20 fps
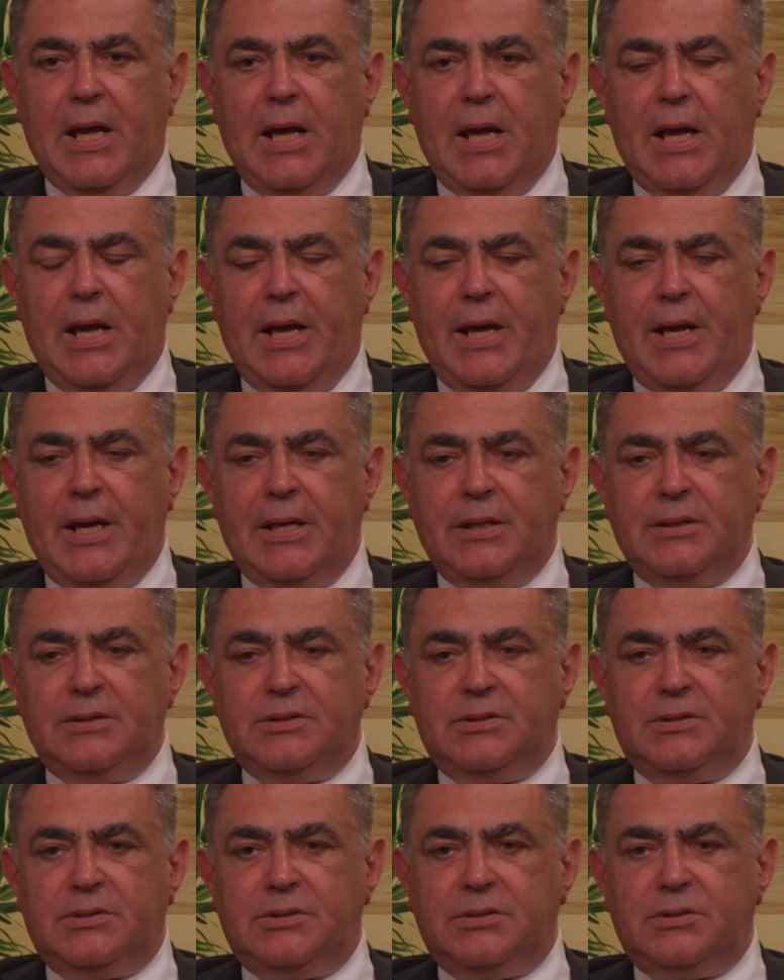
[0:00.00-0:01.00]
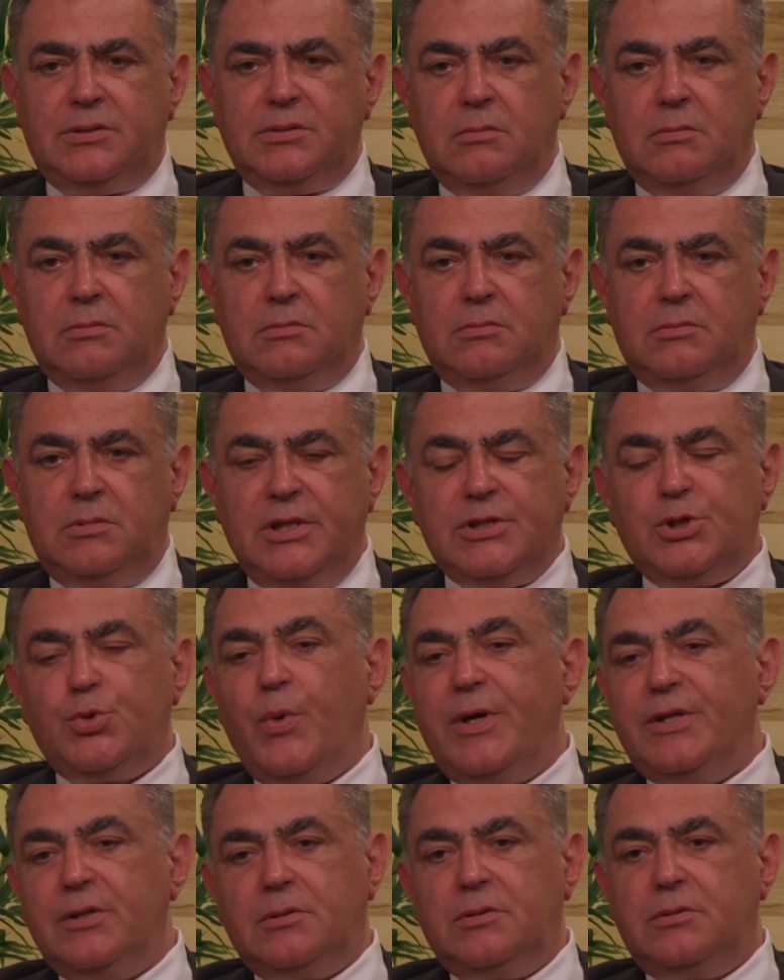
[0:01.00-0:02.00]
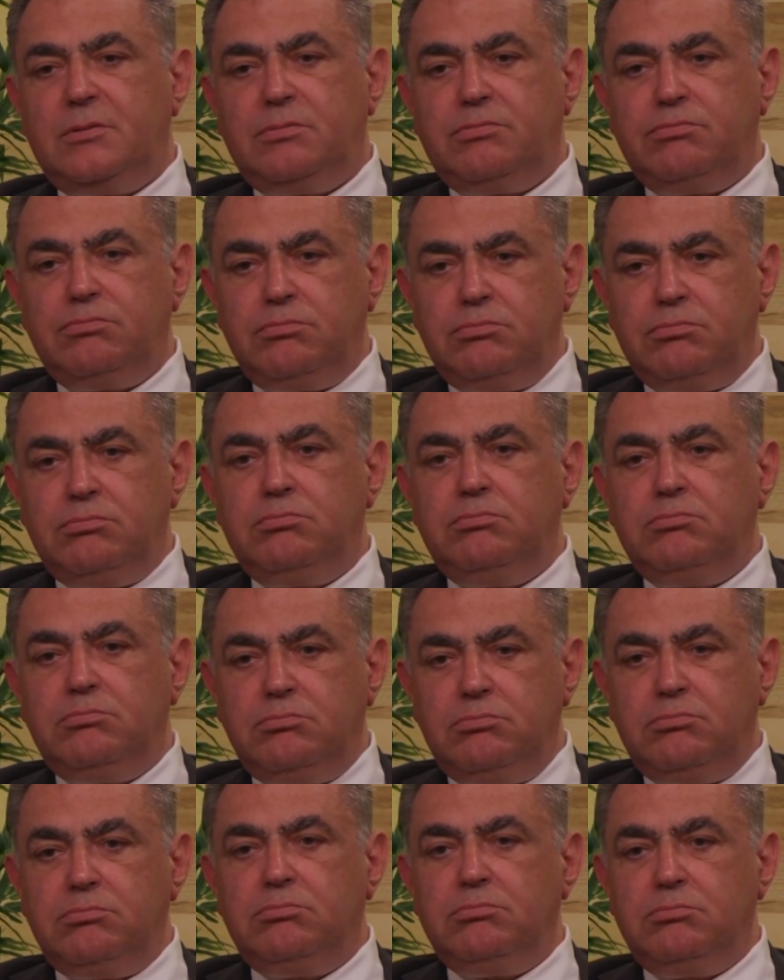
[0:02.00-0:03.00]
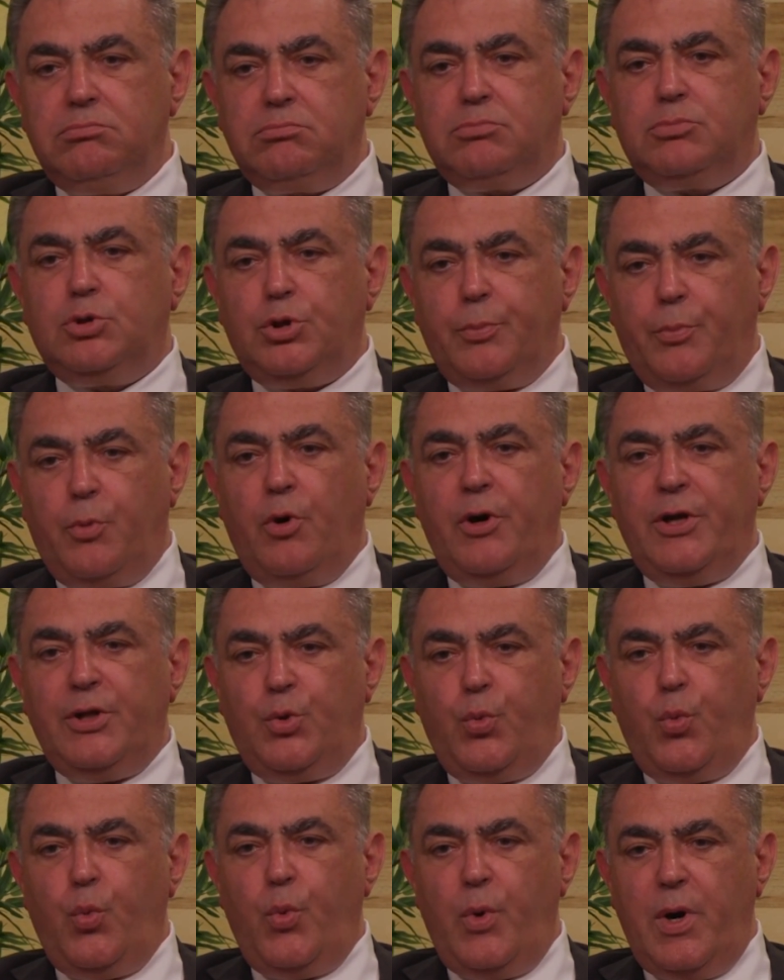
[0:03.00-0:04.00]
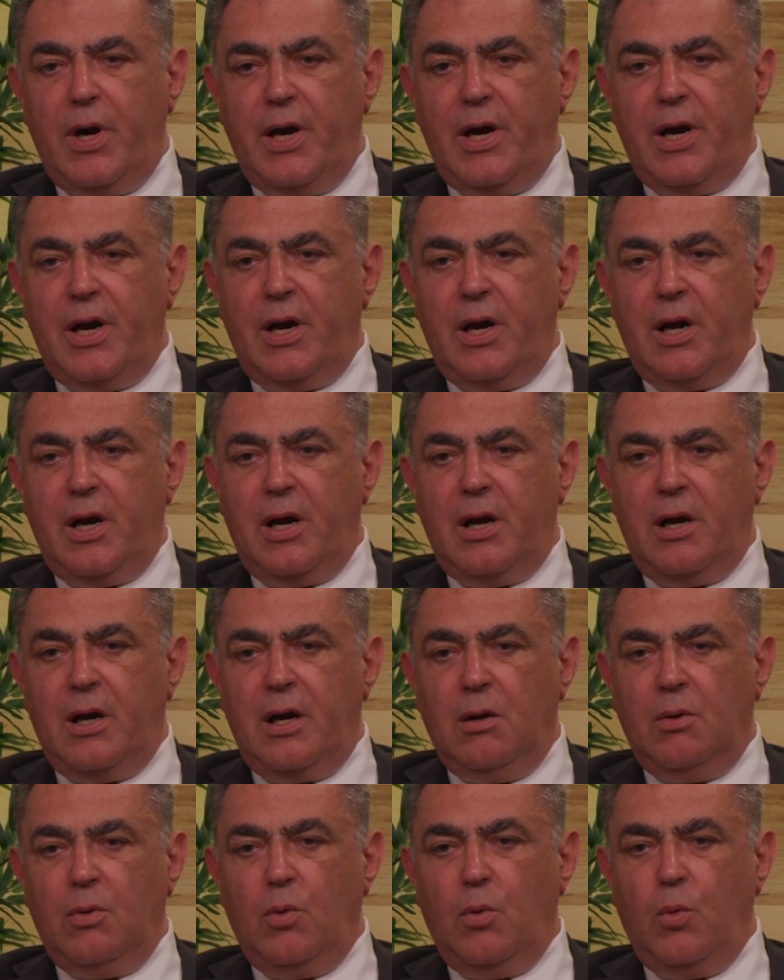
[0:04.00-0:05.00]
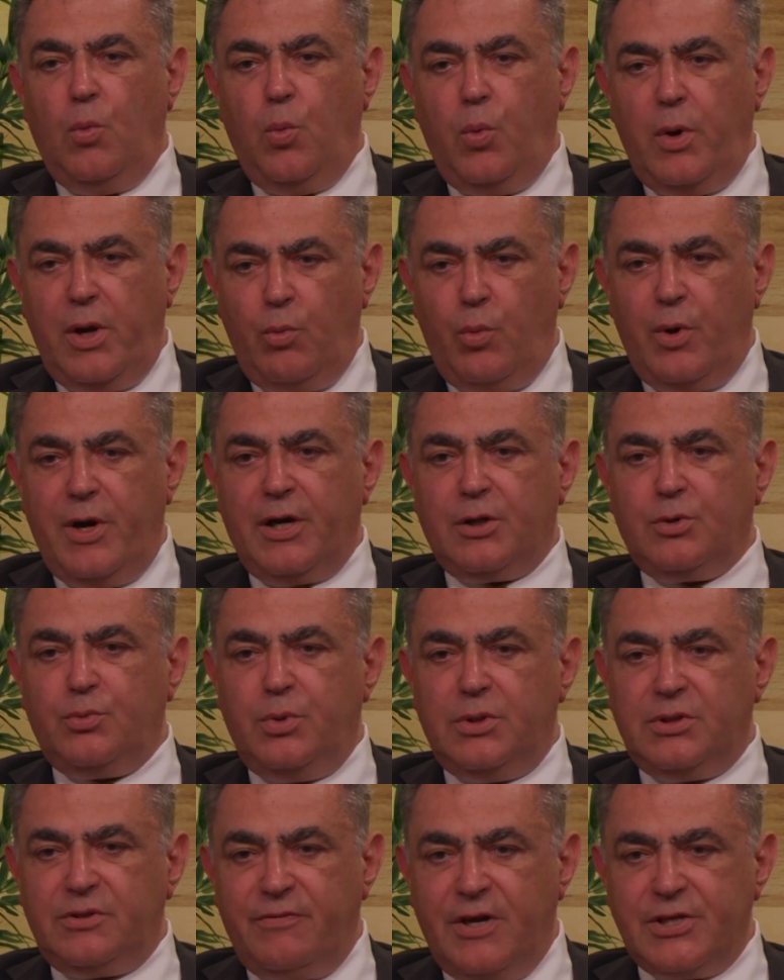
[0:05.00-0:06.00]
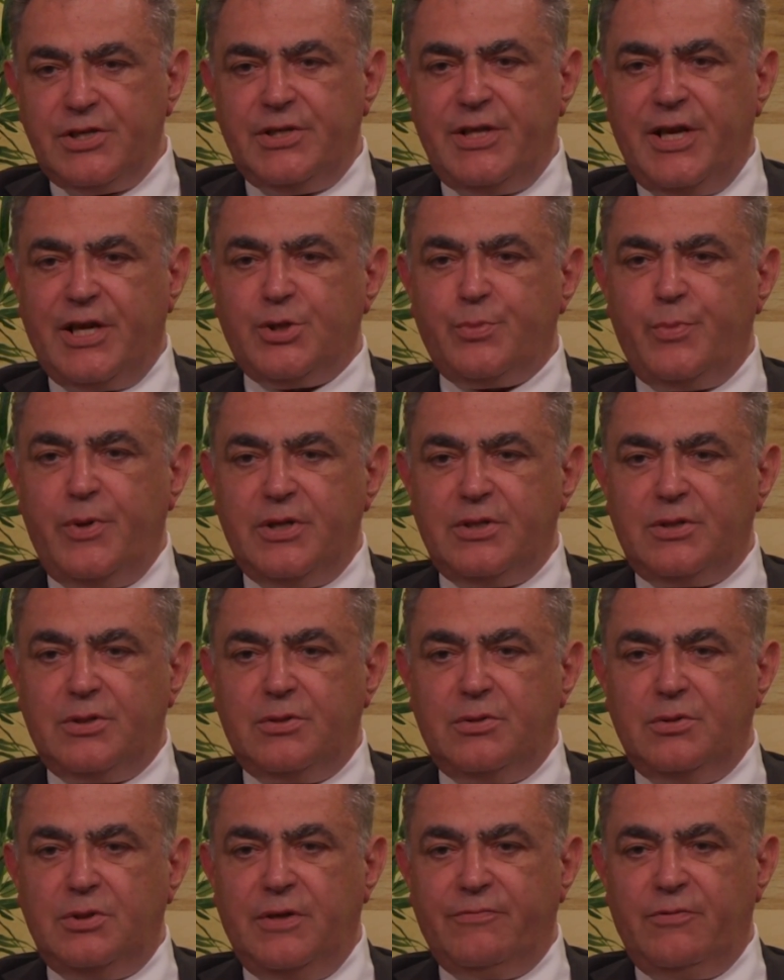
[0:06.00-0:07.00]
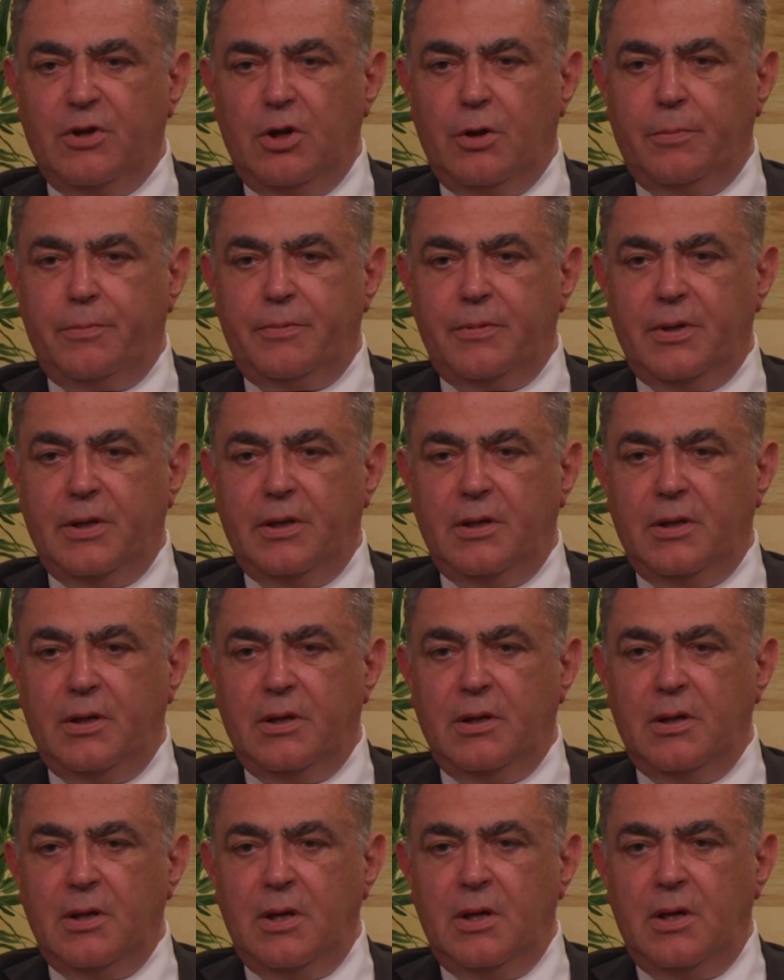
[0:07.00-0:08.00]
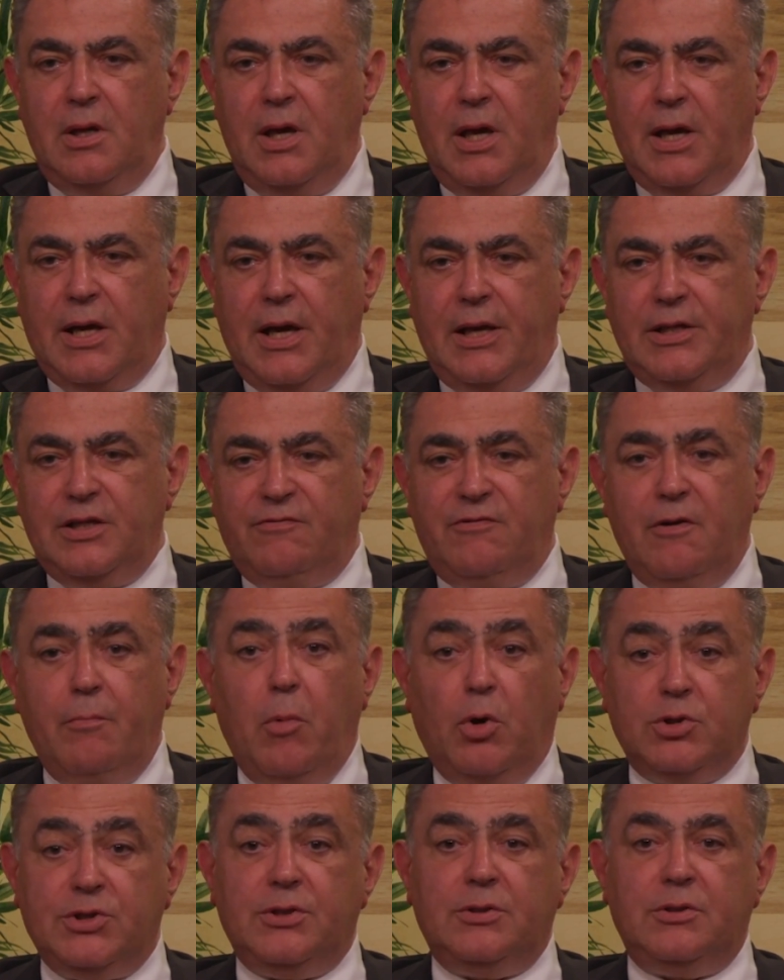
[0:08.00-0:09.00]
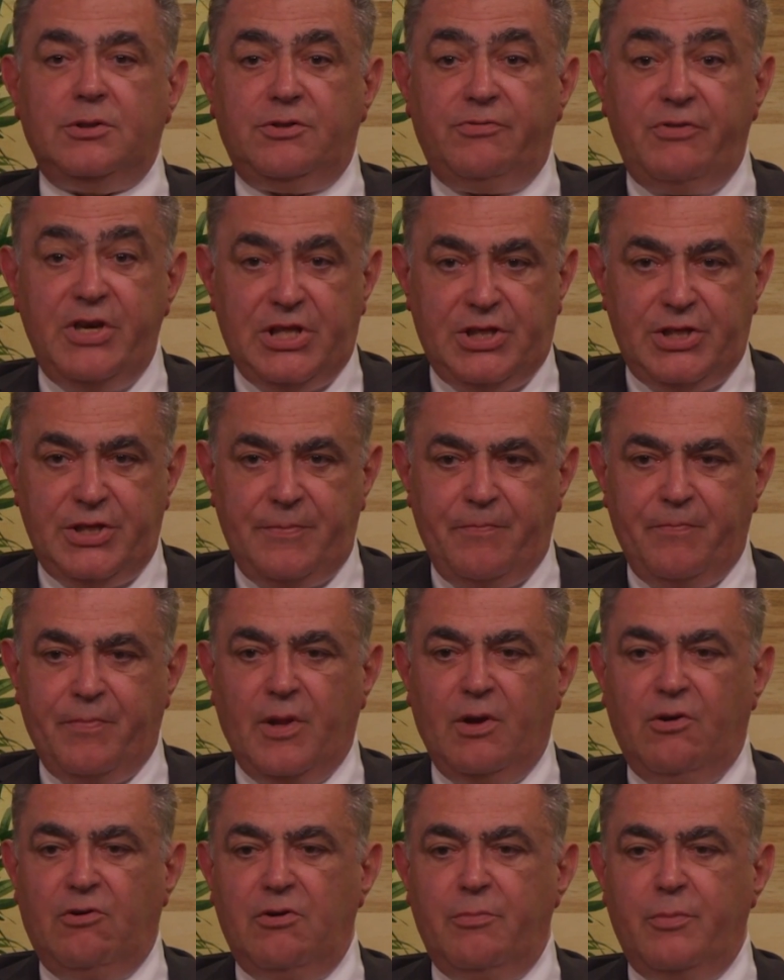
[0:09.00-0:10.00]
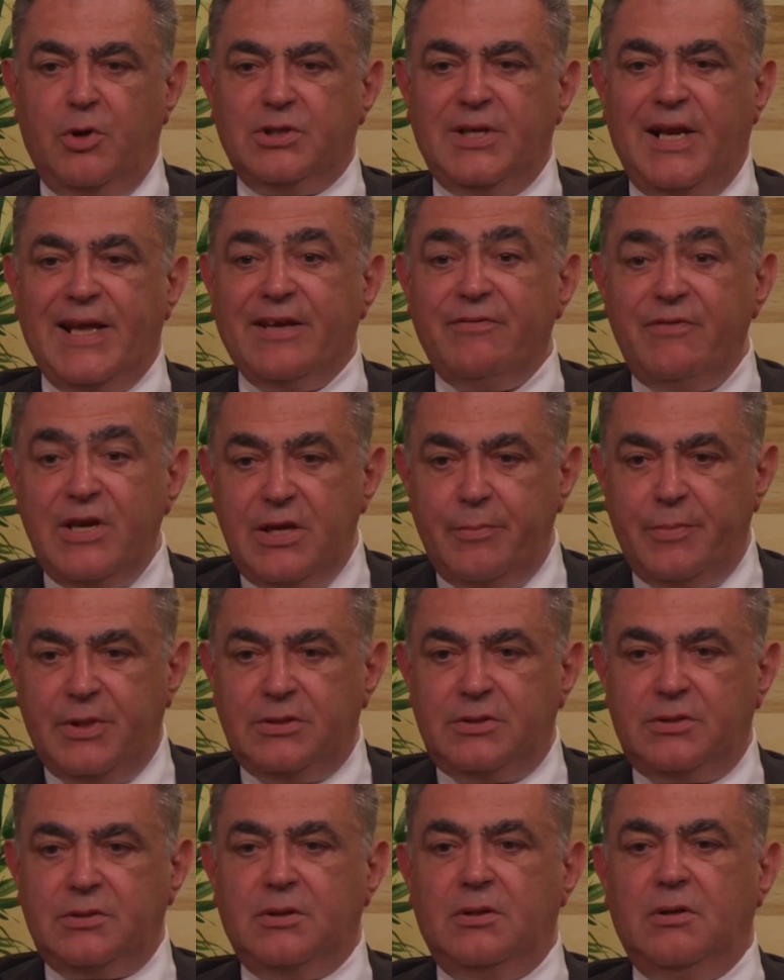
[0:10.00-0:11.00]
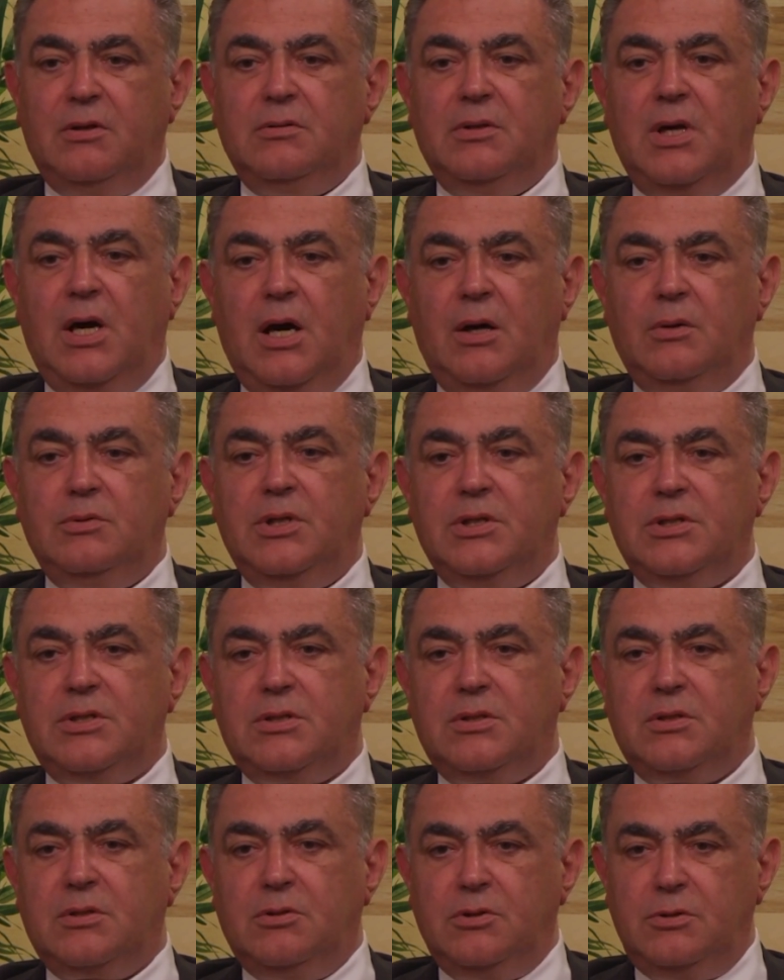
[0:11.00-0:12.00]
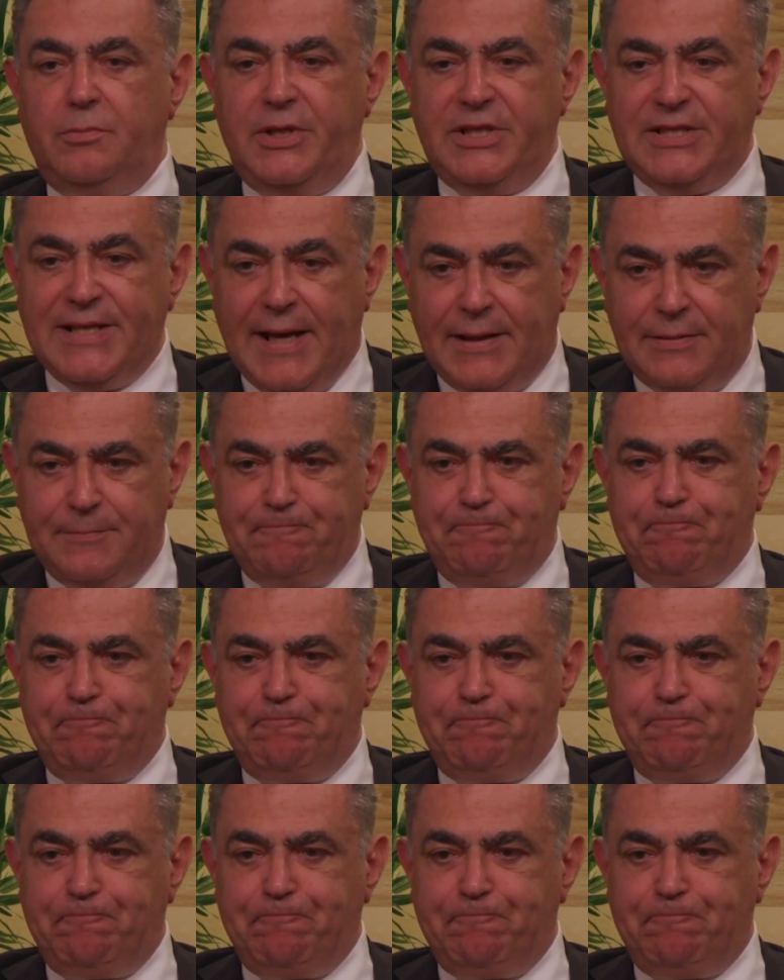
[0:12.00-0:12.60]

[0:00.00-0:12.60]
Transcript: And this went to the point where we worked with Russian experts to develop a kind of a model treaty or a model agreement on how this could be done.